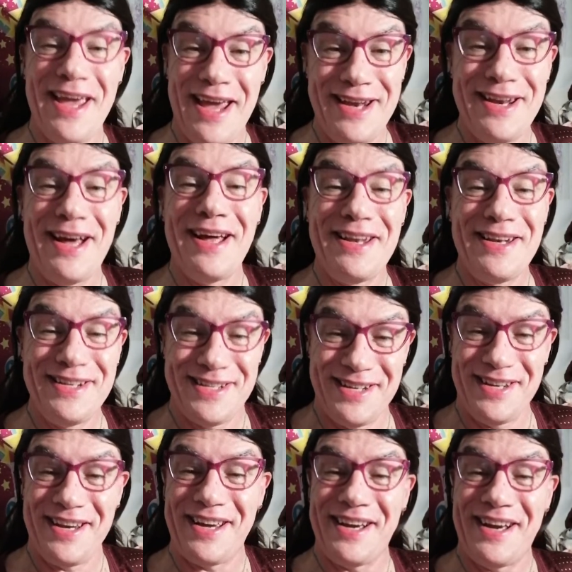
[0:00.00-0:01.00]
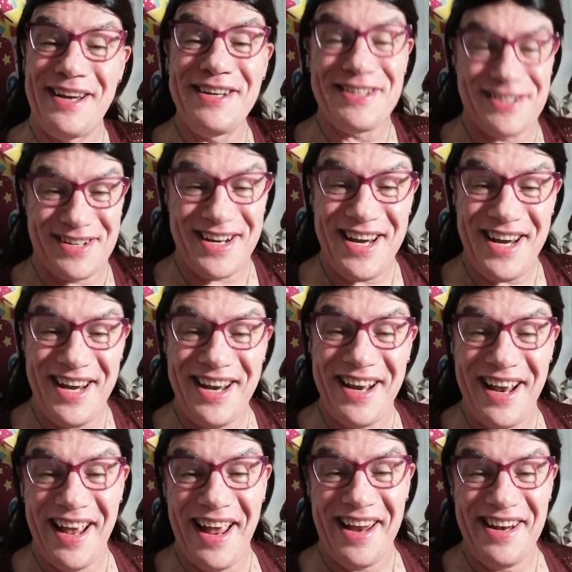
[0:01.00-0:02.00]
headhunter country.
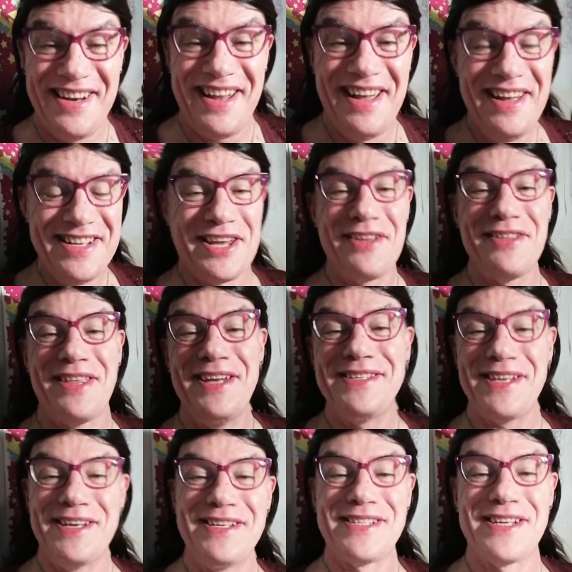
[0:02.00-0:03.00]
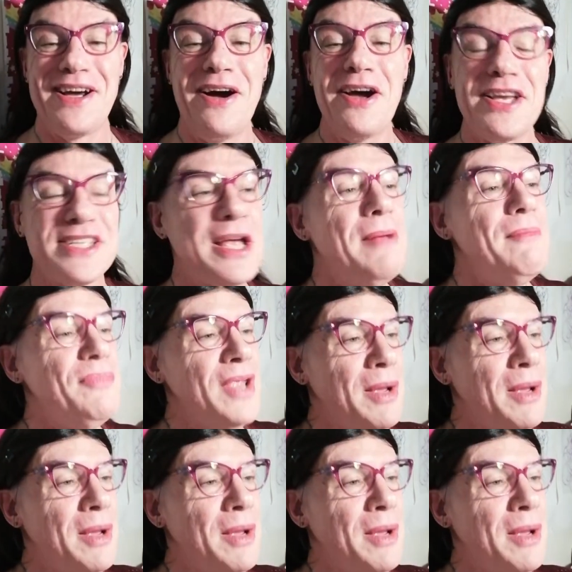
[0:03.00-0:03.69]
And so these are his guys.